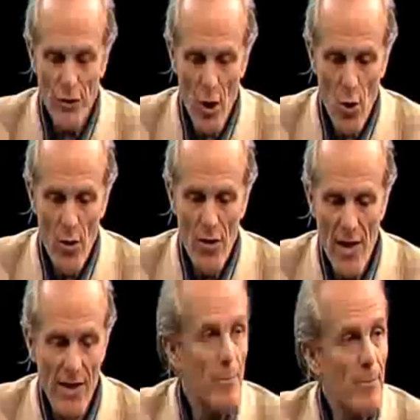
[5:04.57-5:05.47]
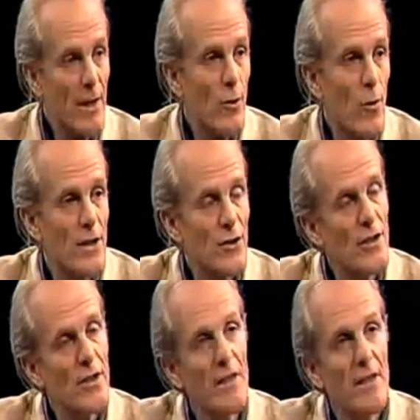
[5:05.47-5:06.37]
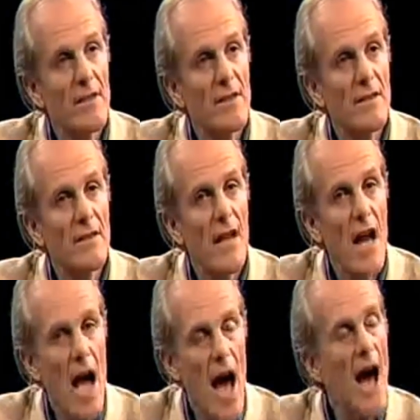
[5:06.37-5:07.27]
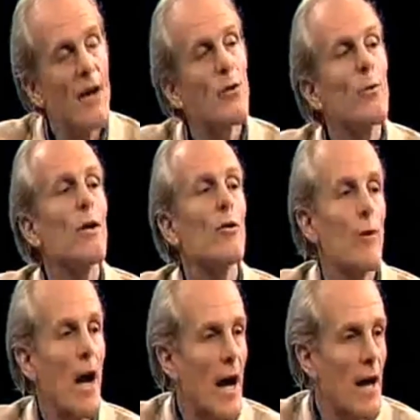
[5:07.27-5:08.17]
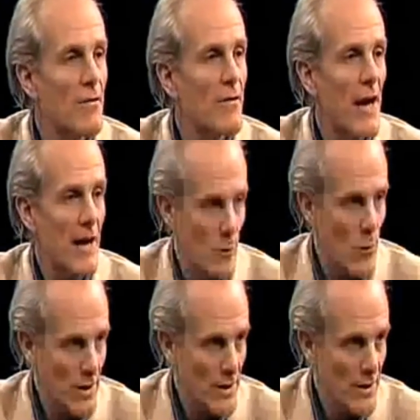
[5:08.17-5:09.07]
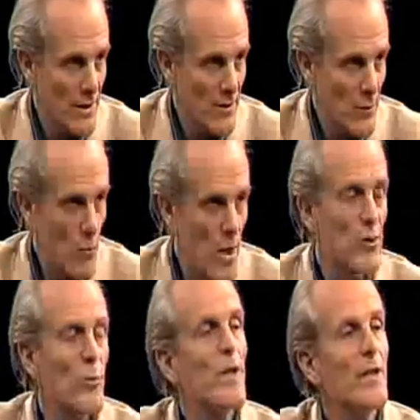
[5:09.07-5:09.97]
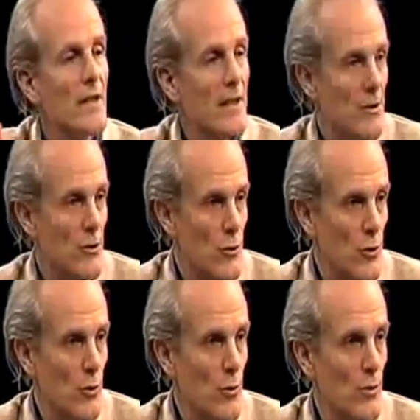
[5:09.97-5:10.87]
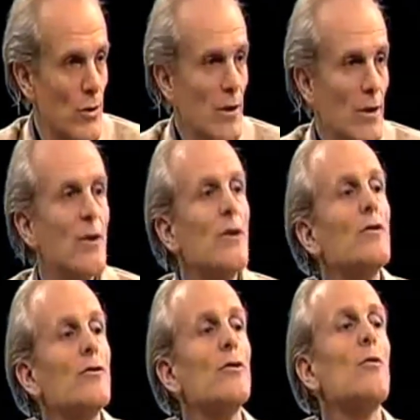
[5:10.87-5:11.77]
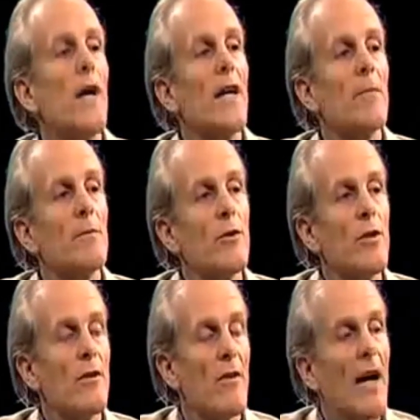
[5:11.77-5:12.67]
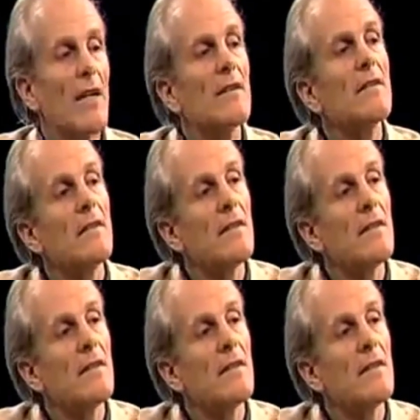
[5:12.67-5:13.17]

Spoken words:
So then the big question is, how do we arrive at awakening? What do we need to do to wake up to the divine?